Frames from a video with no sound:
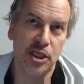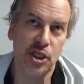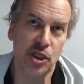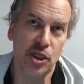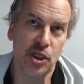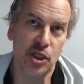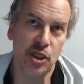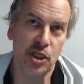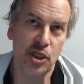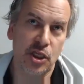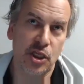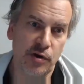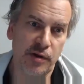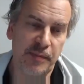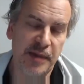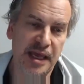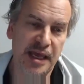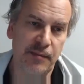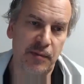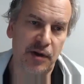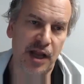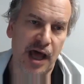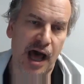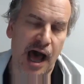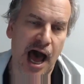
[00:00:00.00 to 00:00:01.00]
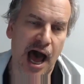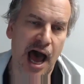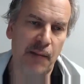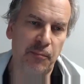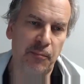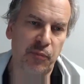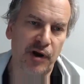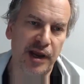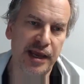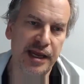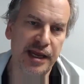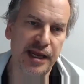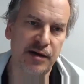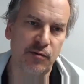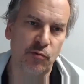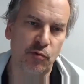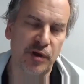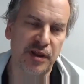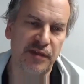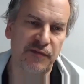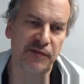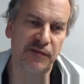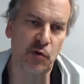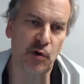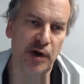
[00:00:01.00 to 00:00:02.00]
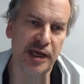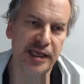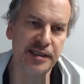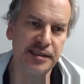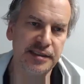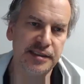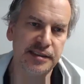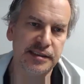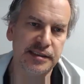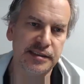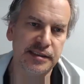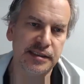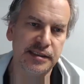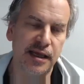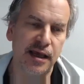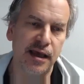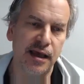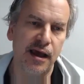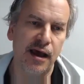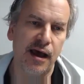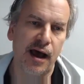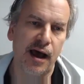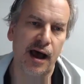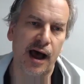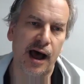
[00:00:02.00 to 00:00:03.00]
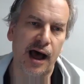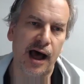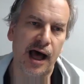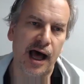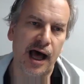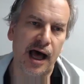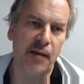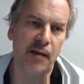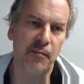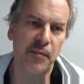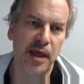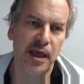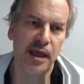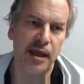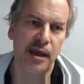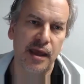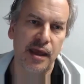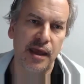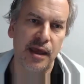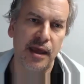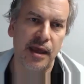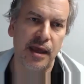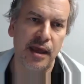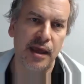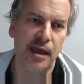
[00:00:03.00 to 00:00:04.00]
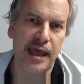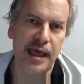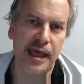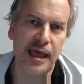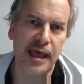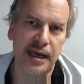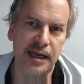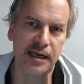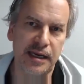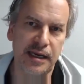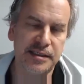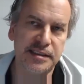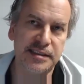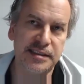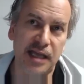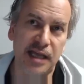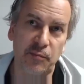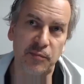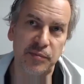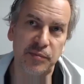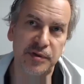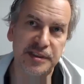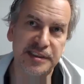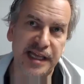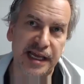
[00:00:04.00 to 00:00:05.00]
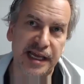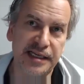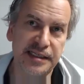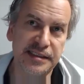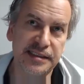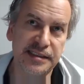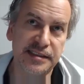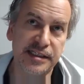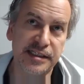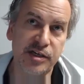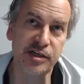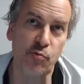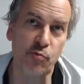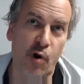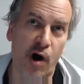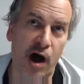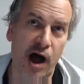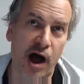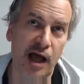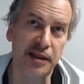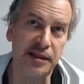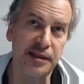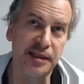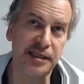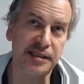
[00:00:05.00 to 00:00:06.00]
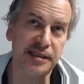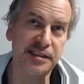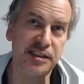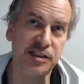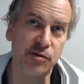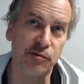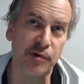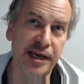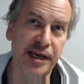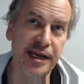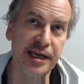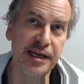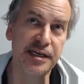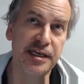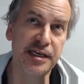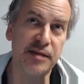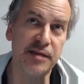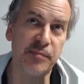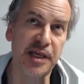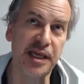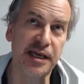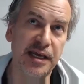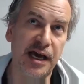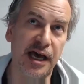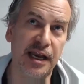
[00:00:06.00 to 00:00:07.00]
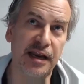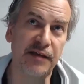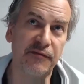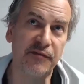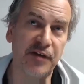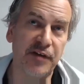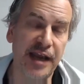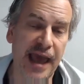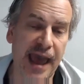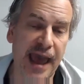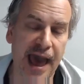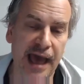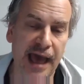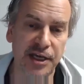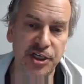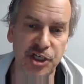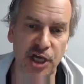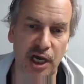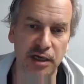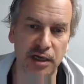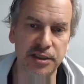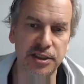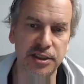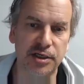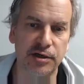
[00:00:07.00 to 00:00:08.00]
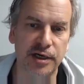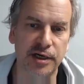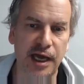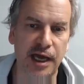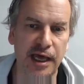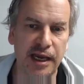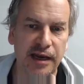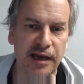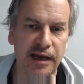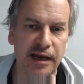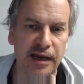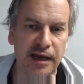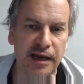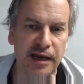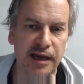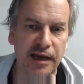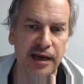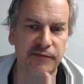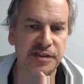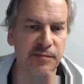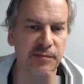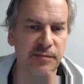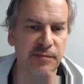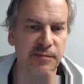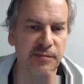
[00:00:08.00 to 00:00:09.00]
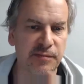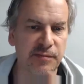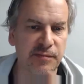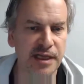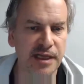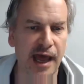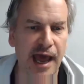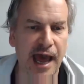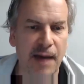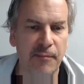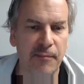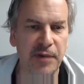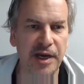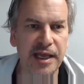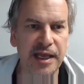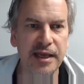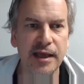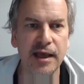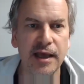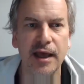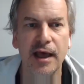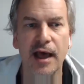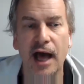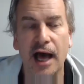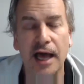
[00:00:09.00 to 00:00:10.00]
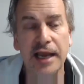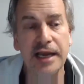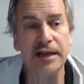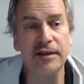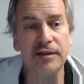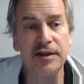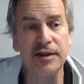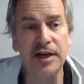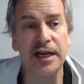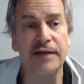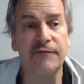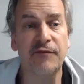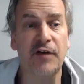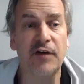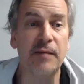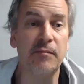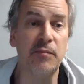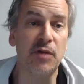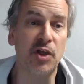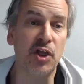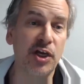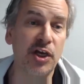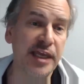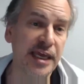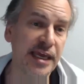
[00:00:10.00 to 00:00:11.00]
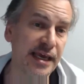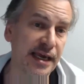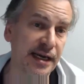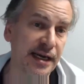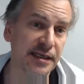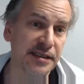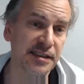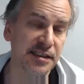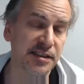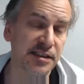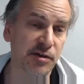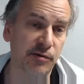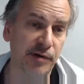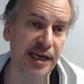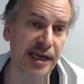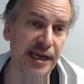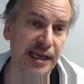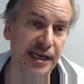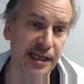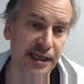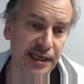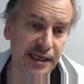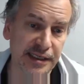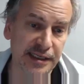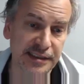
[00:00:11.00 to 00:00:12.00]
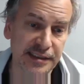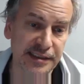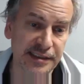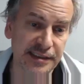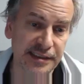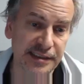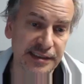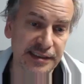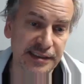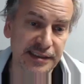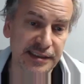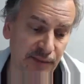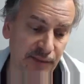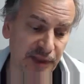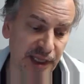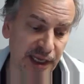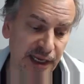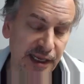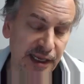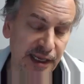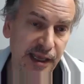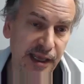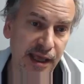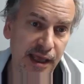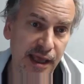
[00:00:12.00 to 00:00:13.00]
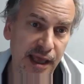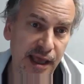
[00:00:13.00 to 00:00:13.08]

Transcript: you to be able to operate it with voice. And in some sense, you want the screen to be kind of an adjunct or kind of support what's happening. On the other hand, if I'm looking at a screen and can see something,